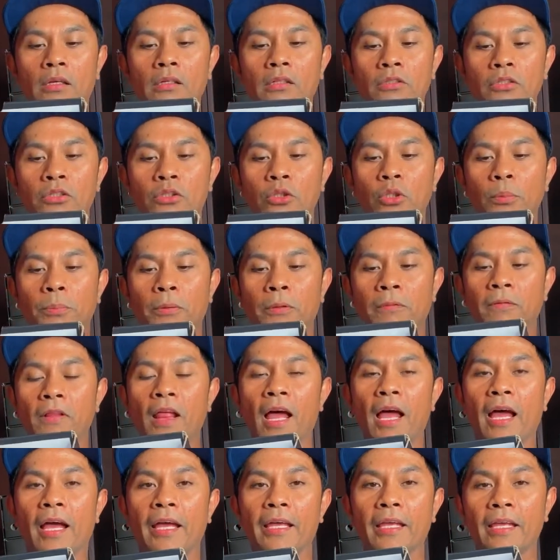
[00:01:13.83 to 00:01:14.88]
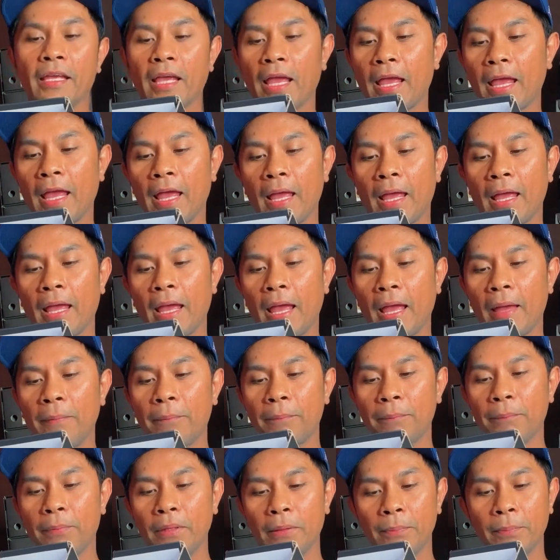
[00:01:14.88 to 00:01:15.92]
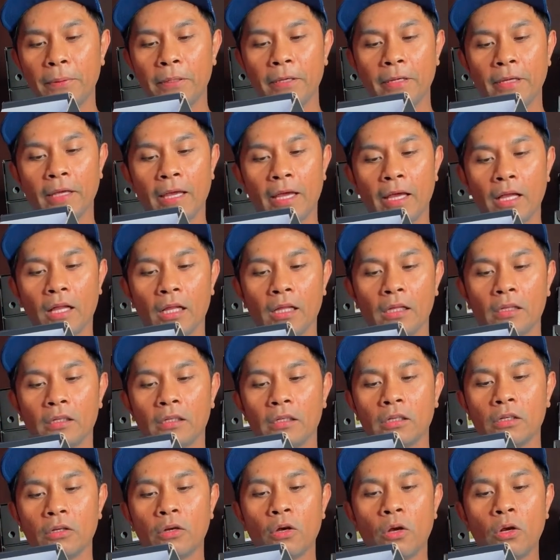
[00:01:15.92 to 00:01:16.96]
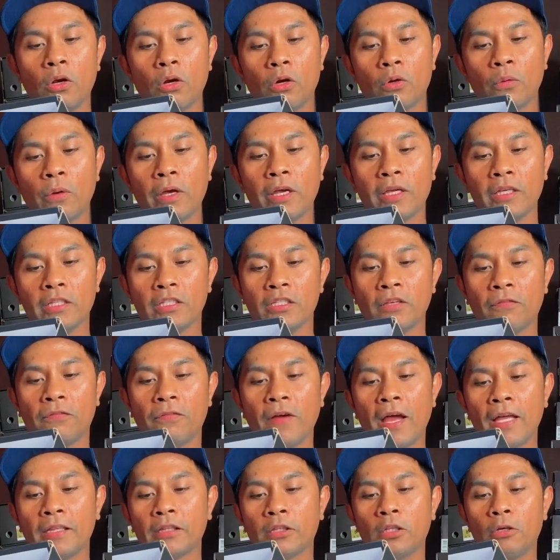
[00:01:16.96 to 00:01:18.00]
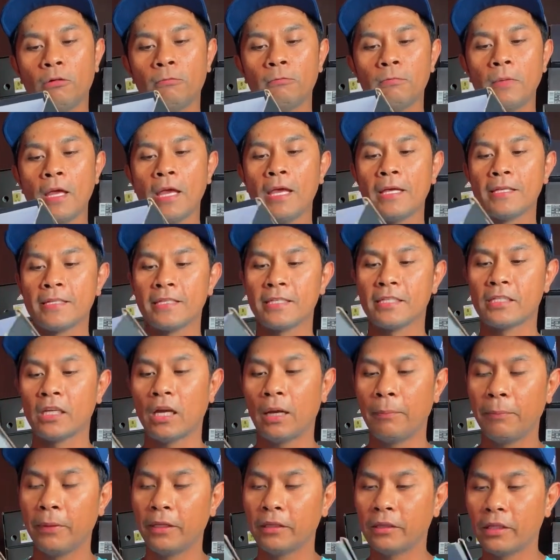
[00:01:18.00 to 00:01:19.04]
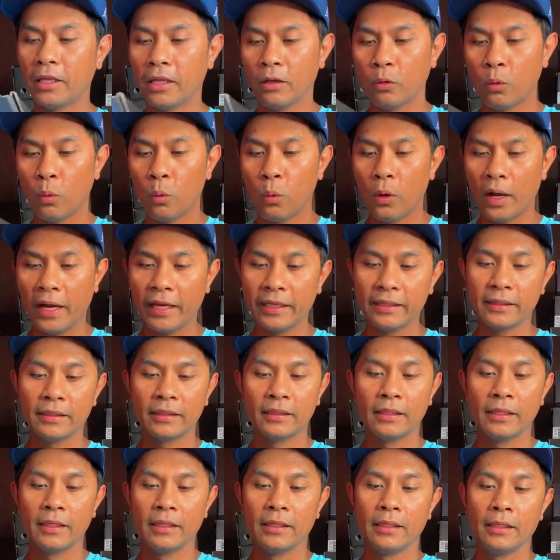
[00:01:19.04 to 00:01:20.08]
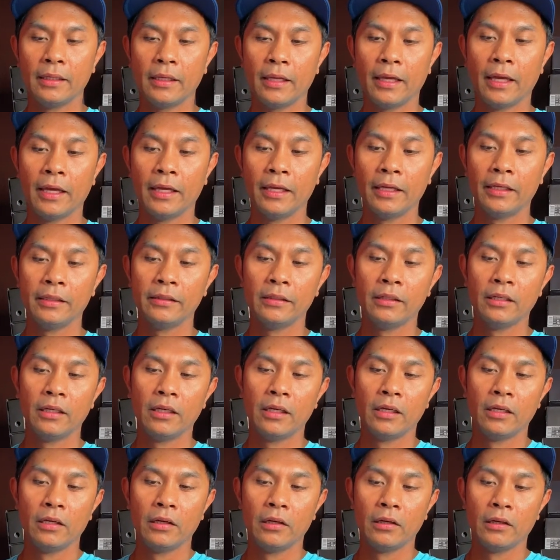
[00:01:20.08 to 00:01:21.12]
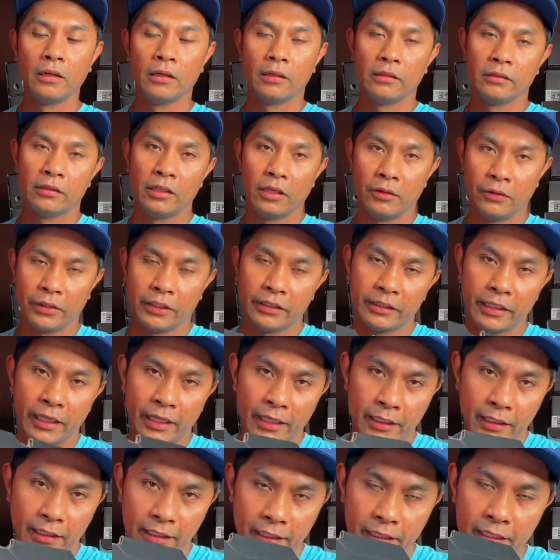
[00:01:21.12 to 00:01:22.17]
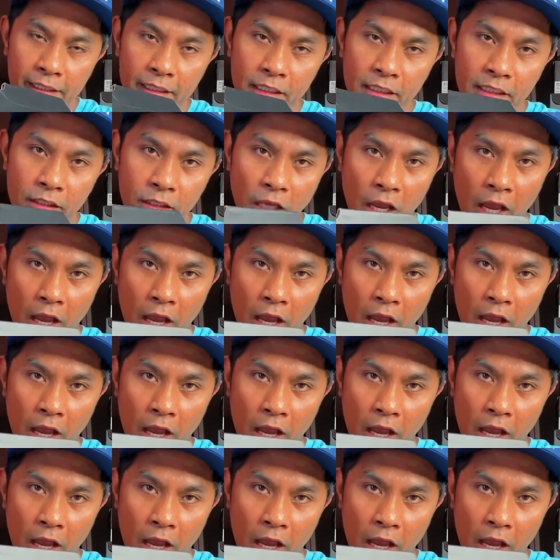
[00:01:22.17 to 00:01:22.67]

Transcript: Superfly MBPL. Colorway is a Phantom Summit White, and the retail is